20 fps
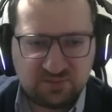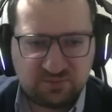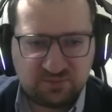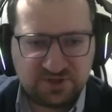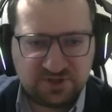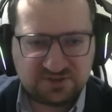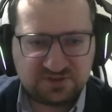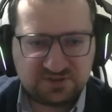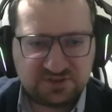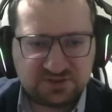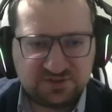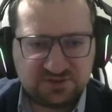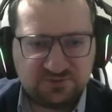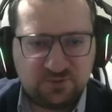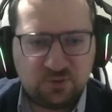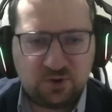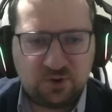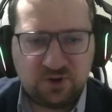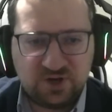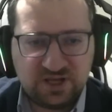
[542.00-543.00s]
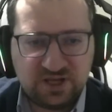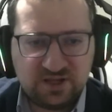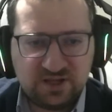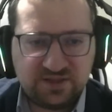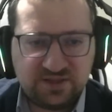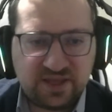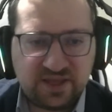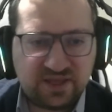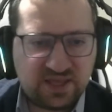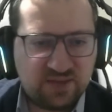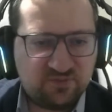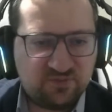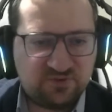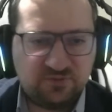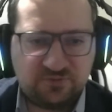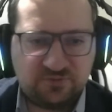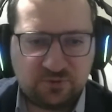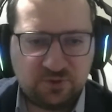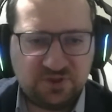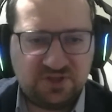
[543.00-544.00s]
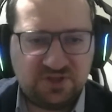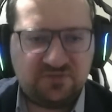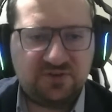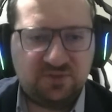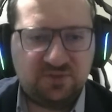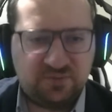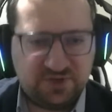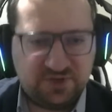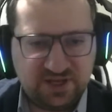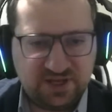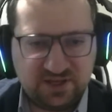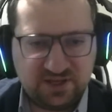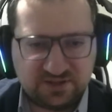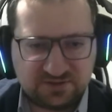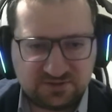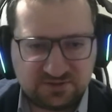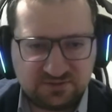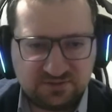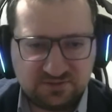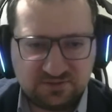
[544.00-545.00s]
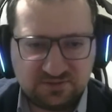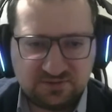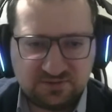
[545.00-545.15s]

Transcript: prisoners of war, they came from 4 different brigades.